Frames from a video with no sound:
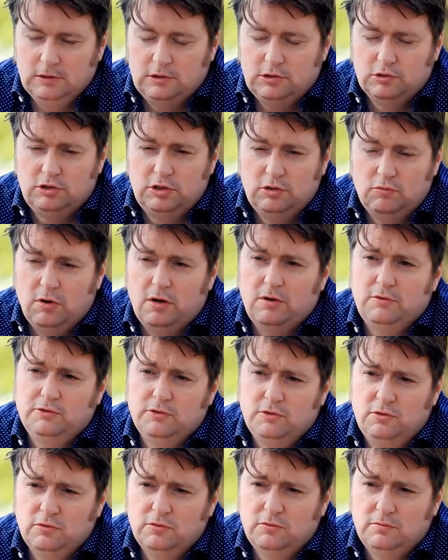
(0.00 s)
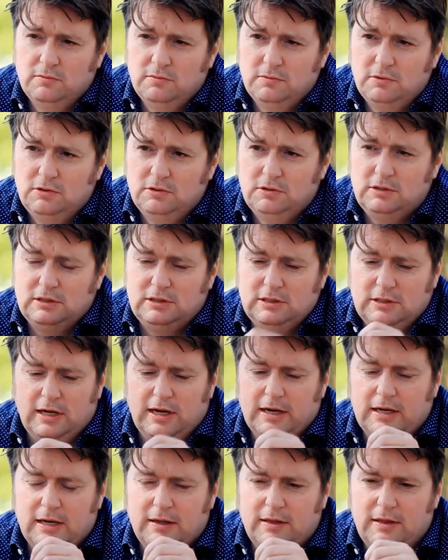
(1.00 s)
Sushi rolls are good because yep. it's
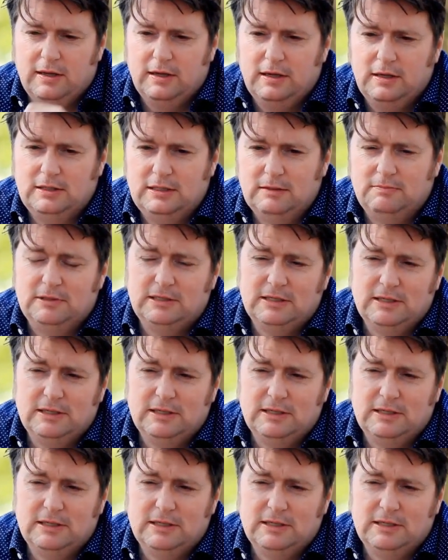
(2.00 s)
like a thing. Dim yep.